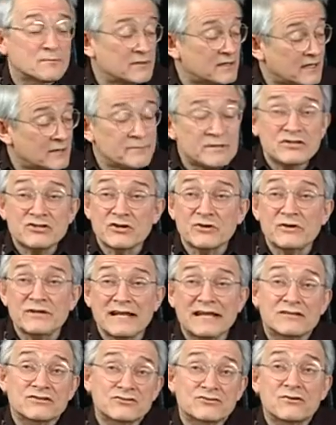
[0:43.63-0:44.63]
But let me show you
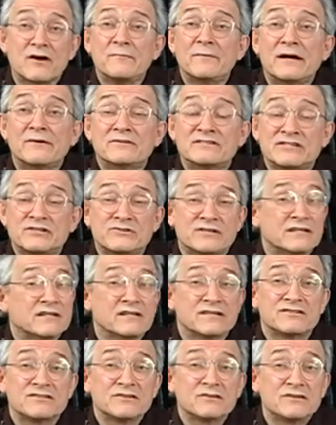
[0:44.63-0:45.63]
that strum I was using,
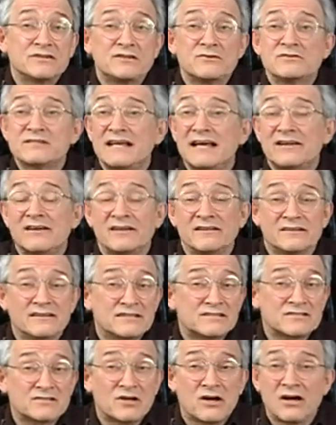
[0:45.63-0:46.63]
because you could use that on
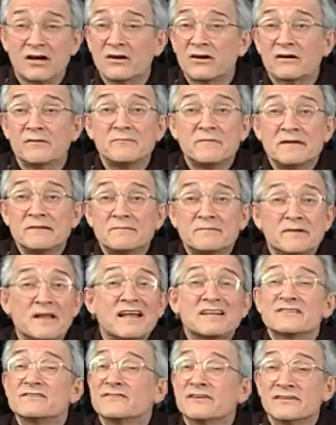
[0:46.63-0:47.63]
this song or
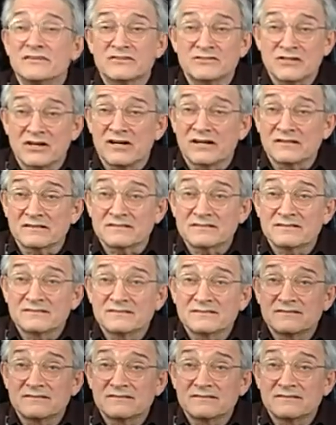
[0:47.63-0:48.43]
lots of other songs.